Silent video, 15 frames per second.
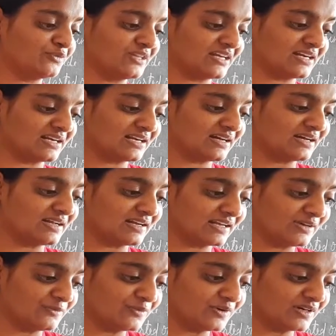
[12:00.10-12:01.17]
the
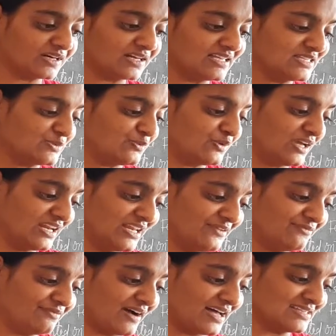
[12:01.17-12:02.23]
river is very
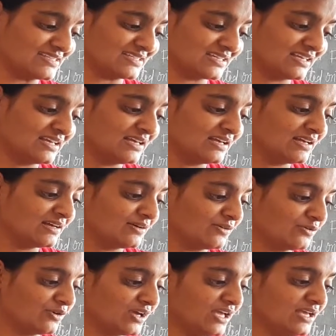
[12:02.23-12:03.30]
fast,
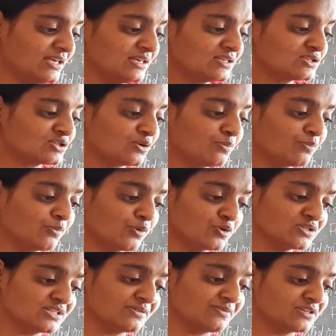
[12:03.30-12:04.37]
okay. So
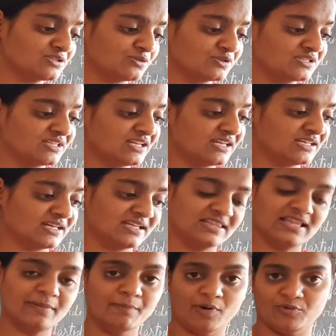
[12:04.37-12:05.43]
most rivers originated in
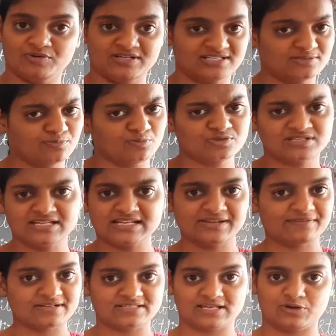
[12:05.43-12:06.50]
the mountains. Mostly
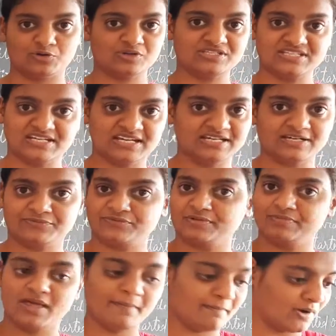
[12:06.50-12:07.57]
rivers are originated
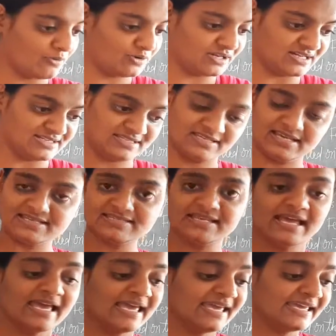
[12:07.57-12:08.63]
from the mountains, yes.
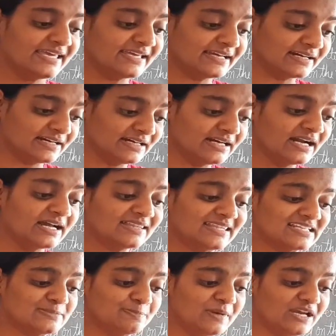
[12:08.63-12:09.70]
Here
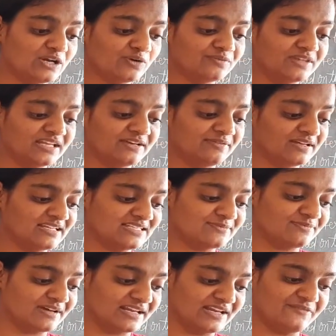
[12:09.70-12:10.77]
the speed of the river is
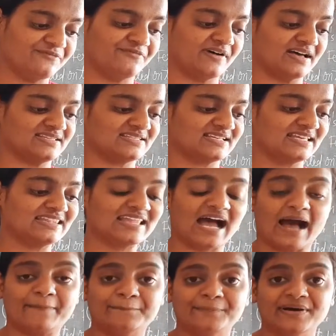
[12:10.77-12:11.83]
very fast in
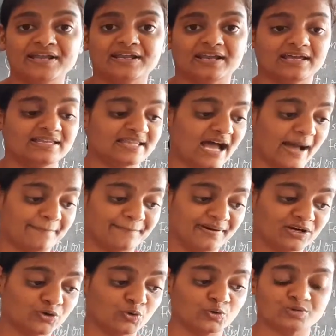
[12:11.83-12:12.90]
the
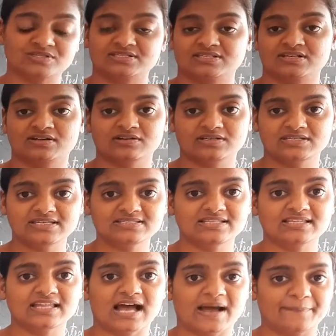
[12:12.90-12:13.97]
upper course, yes,
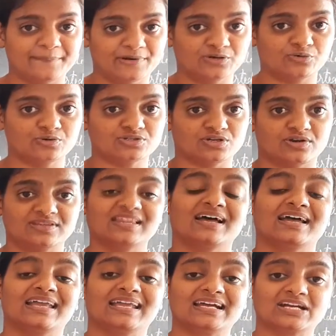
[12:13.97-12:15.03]
in the upper course or the
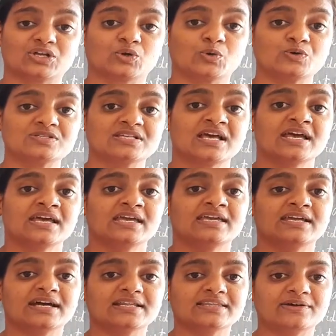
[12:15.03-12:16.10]
younger course.
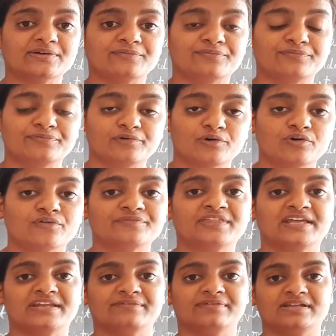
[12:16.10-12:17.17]
Here the flow of
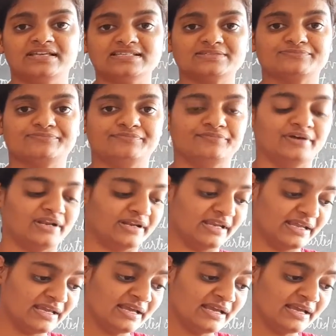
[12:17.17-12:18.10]
the river is very